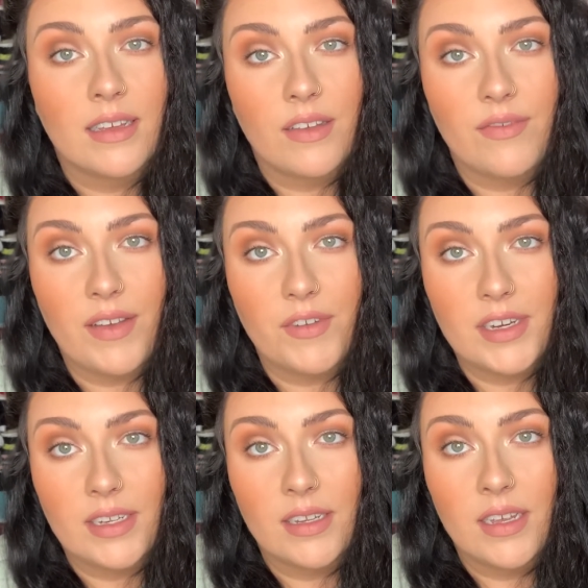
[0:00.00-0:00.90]

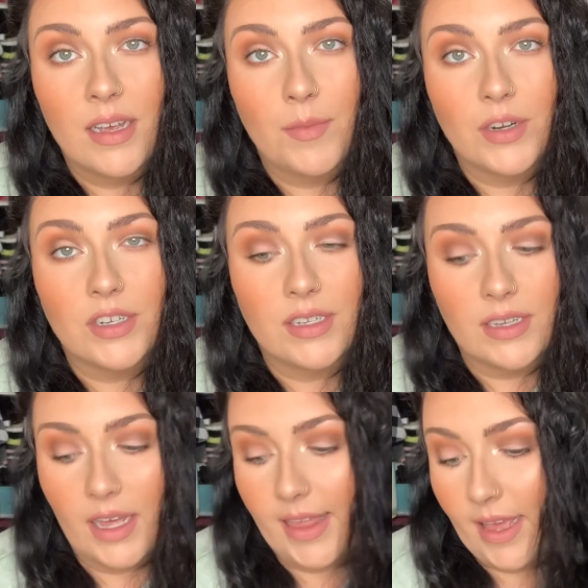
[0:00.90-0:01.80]
Favorite. Purchased,
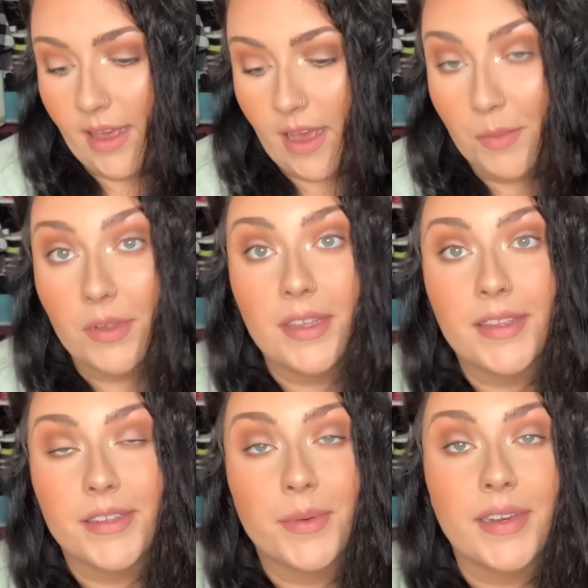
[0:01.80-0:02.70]
I think, a couple in
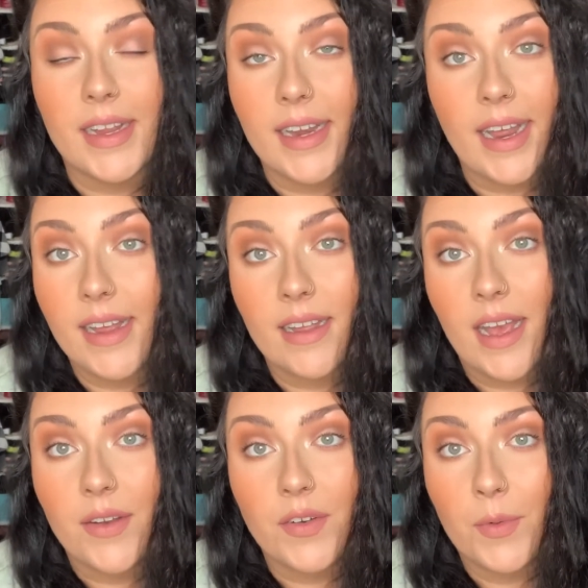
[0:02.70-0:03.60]
this one, and
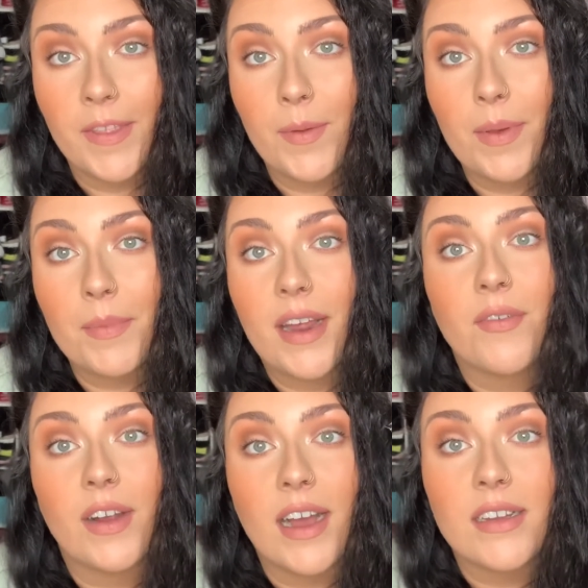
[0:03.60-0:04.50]
I don't know where they went, but I
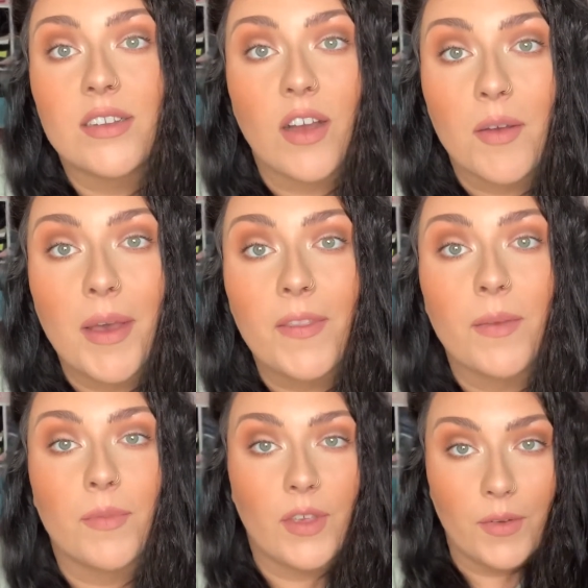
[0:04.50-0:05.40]
forgot to talk about
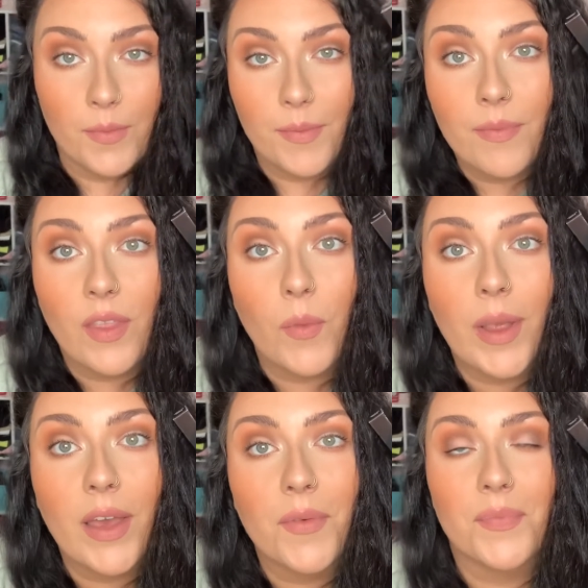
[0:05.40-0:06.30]
them, so there we
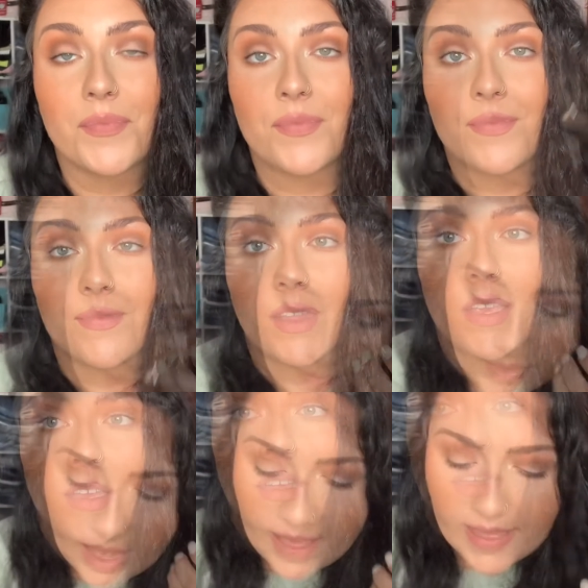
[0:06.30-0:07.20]
go. So yeah,
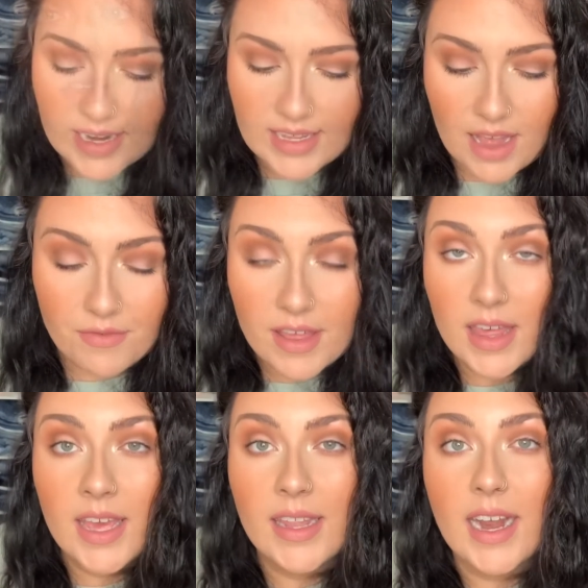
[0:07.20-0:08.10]
that is
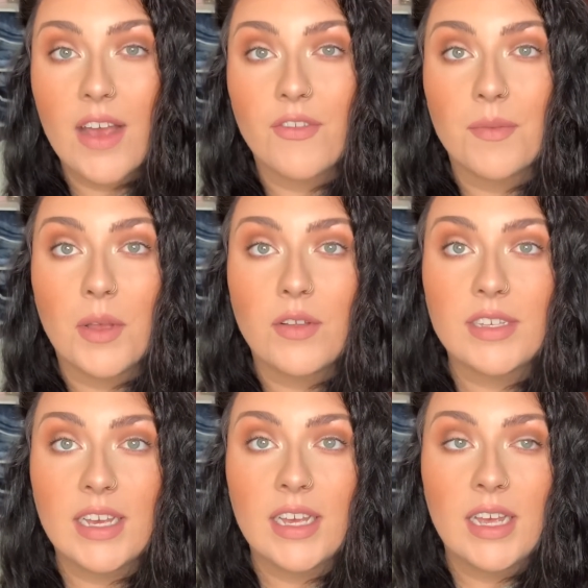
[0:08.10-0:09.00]
everything that I got from
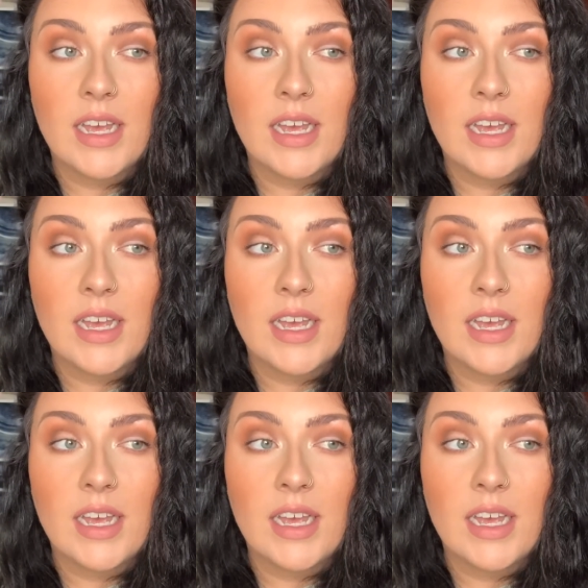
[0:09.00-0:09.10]
Ulta.